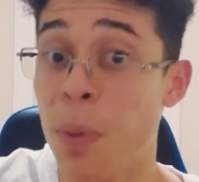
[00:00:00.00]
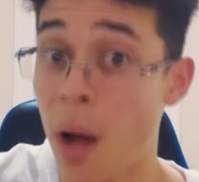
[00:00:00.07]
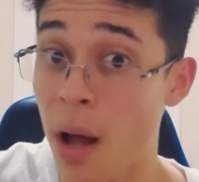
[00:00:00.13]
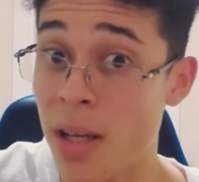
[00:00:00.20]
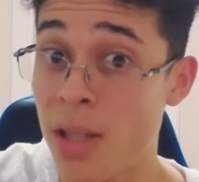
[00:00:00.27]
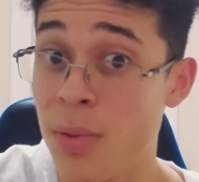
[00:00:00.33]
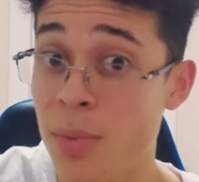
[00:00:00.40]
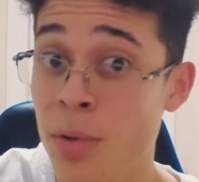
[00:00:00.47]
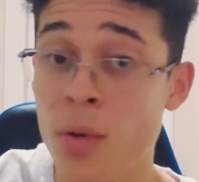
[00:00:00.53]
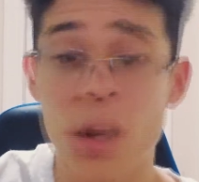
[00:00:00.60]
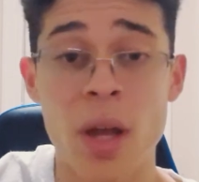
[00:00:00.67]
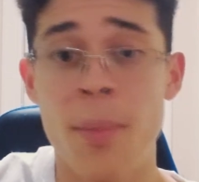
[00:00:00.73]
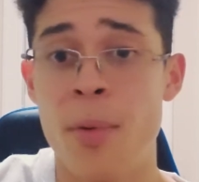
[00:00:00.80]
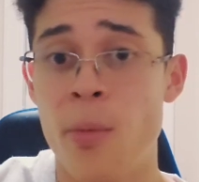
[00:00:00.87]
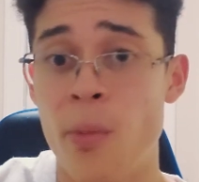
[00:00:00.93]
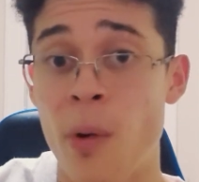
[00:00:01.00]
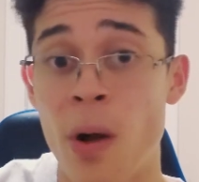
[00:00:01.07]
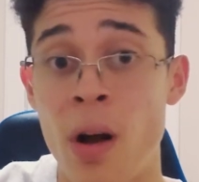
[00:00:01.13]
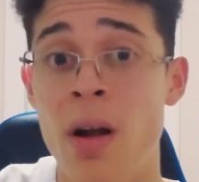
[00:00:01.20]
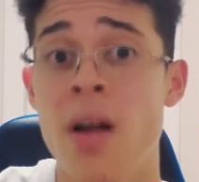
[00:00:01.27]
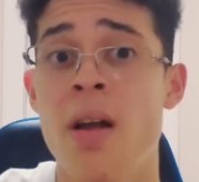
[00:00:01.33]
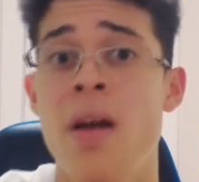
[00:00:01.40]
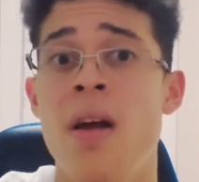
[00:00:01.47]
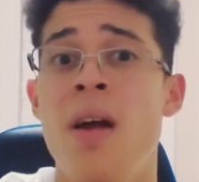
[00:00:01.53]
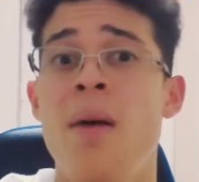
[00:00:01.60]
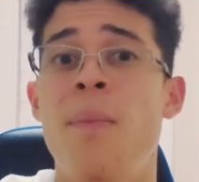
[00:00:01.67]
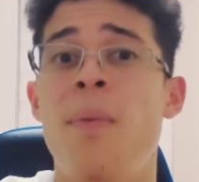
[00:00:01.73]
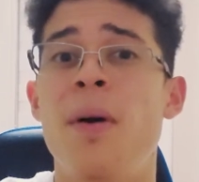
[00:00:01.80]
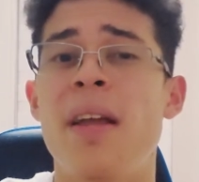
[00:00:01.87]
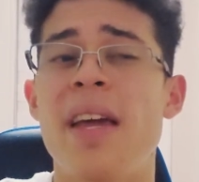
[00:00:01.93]
possible, don't get me wrong,
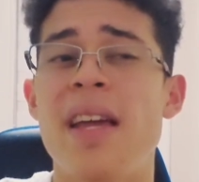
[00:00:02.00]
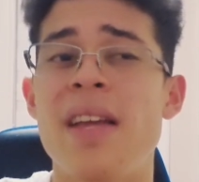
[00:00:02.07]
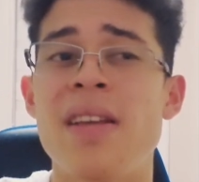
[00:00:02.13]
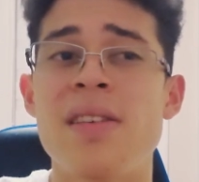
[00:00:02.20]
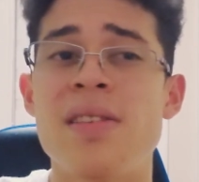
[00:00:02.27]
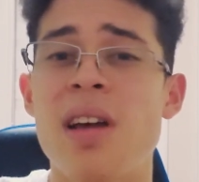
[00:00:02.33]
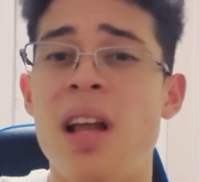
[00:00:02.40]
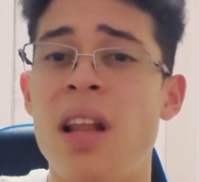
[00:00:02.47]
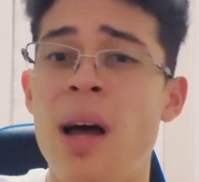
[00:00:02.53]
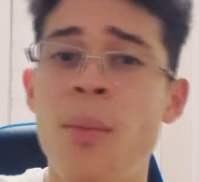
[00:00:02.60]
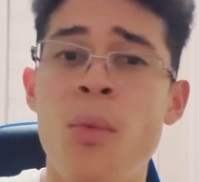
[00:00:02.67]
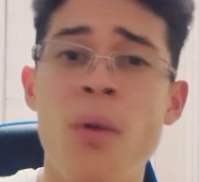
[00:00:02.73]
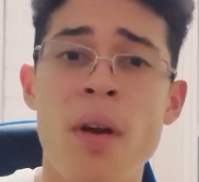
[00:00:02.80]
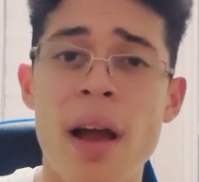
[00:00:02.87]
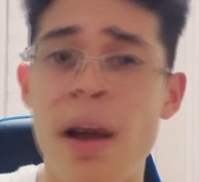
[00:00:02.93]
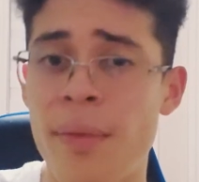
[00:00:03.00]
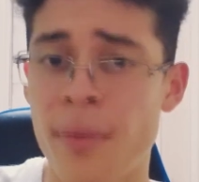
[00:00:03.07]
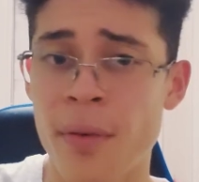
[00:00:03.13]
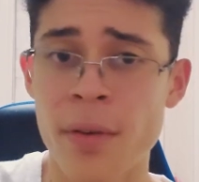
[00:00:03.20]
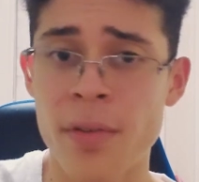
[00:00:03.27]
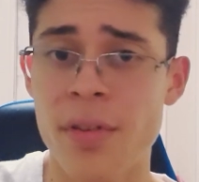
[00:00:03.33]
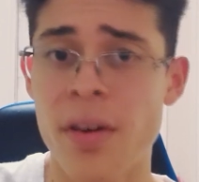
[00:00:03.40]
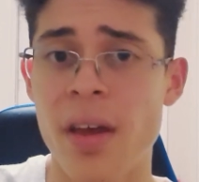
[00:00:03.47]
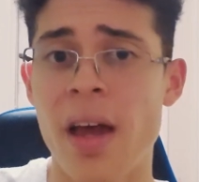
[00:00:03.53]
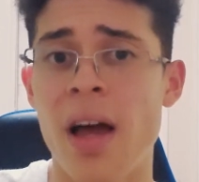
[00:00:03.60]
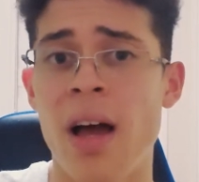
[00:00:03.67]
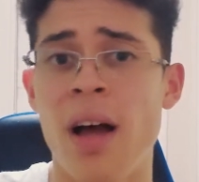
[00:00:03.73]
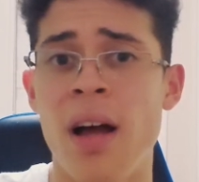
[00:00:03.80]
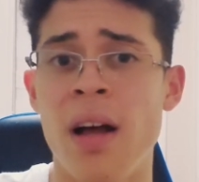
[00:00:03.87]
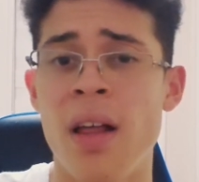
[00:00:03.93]
but it is a lot more effort
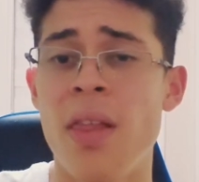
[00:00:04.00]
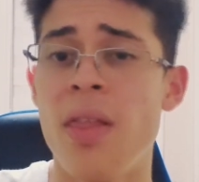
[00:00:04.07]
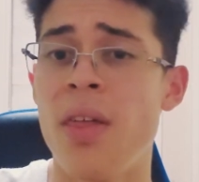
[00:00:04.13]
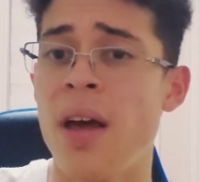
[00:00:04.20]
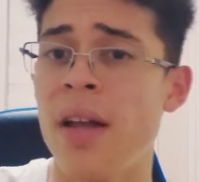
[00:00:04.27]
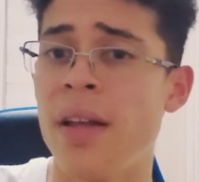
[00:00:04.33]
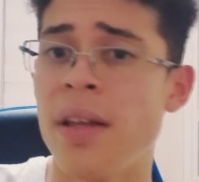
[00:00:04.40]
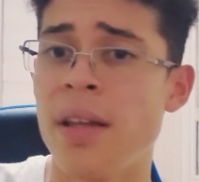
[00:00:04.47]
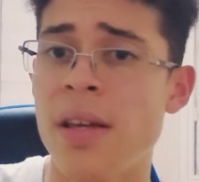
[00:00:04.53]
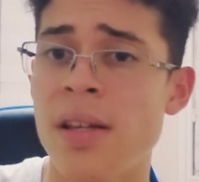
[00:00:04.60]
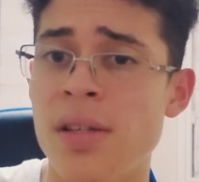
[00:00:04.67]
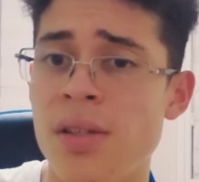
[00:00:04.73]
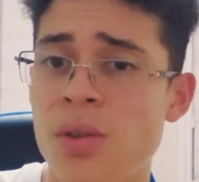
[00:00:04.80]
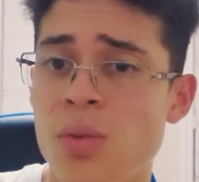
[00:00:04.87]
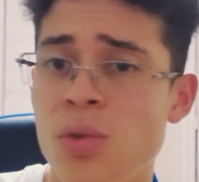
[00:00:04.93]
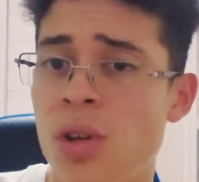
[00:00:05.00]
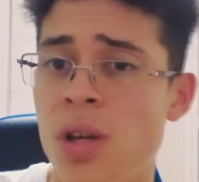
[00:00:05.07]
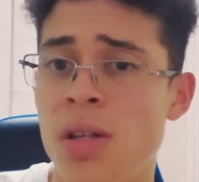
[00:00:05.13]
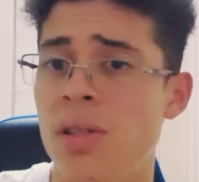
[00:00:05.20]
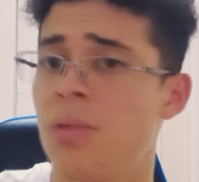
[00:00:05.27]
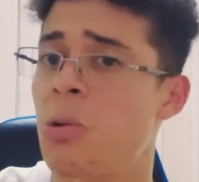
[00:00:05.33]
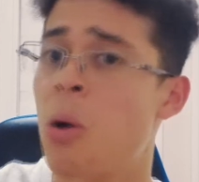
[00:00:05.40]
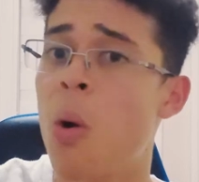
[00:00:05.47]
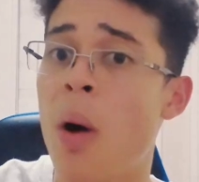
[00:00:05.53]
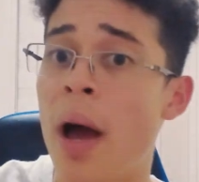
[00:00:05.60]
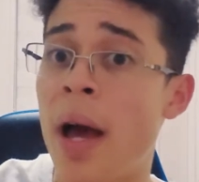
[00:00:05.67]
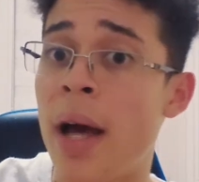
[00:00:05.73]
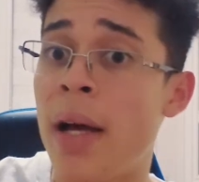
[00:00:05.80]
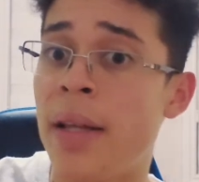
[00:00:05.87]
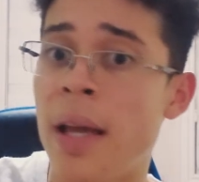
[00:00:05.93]
than it is to just go
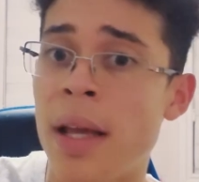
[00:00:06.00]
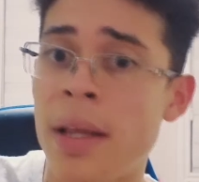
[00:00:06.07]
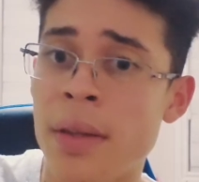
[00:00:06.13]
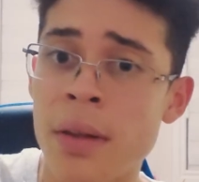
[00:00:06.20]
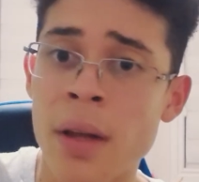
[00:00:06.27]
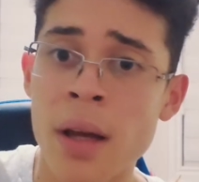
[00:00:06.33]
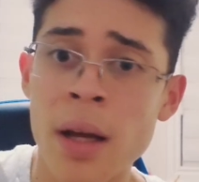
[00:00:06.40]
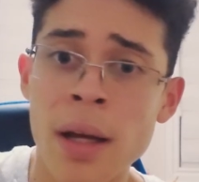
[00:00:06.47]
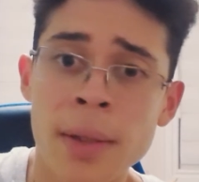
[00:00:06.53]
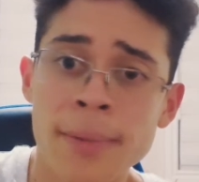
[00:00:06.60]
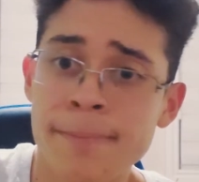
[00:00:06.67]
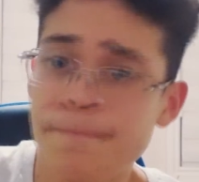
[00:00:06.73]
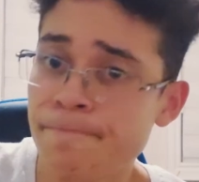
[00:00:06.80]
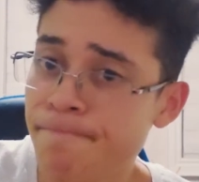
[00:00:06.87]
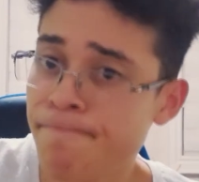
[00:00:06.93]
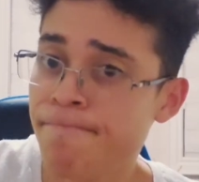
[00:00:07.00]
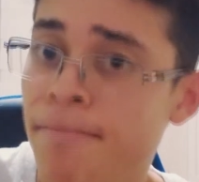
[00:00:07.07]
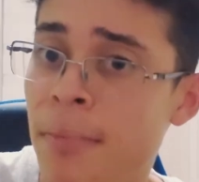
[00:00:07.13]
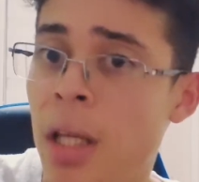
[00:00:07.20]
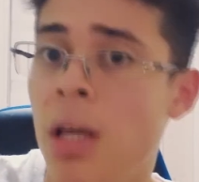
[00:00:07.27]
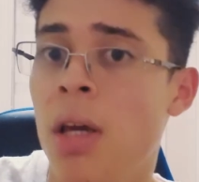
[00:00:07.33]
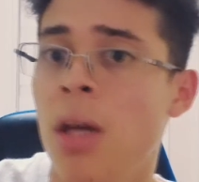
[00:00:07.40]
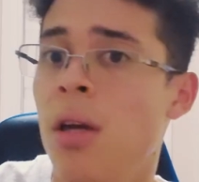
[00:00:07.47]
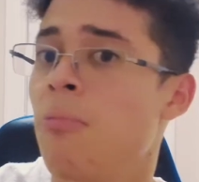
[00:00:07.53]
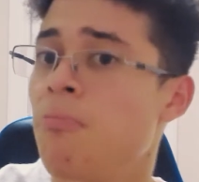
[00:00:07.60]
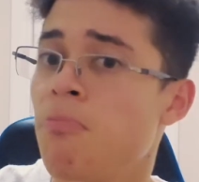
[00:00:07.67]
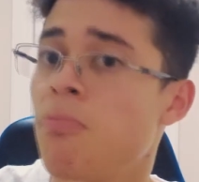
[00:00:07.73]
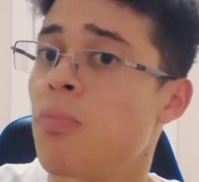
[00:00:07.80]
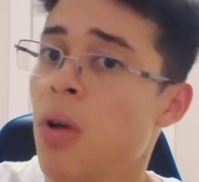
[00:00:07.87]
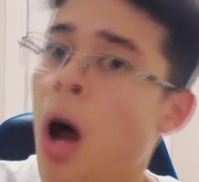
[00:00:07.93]
ahead and
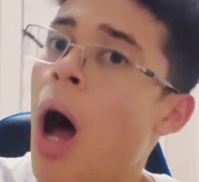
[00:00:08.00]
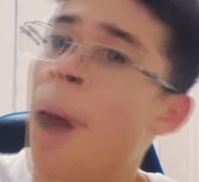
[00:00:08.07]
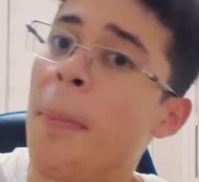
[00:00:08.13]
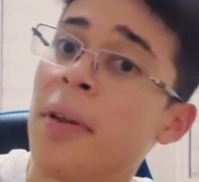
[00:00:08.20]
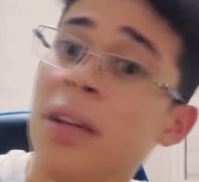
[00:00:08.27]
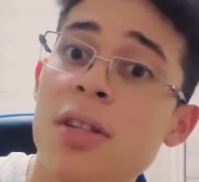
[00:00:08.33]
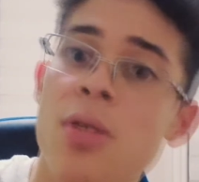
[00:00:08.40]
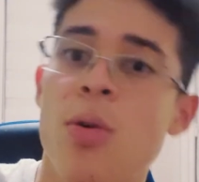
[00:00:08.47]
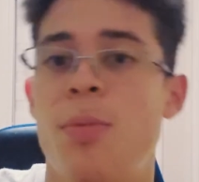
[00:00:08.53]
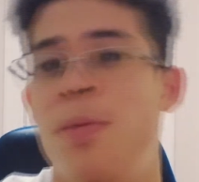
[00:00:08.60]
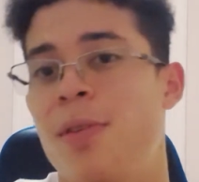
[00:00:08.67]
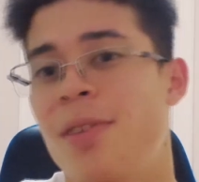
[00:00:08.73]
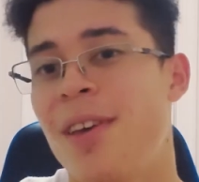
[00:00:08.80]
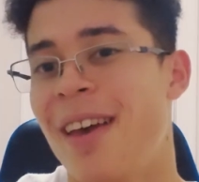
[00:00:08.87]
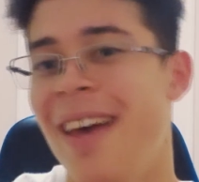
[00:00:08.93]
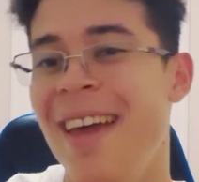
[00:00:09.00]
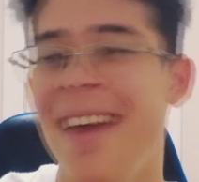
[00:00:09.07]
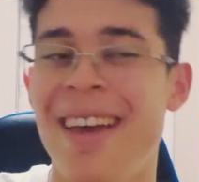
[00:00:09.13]
hop on Discord per se.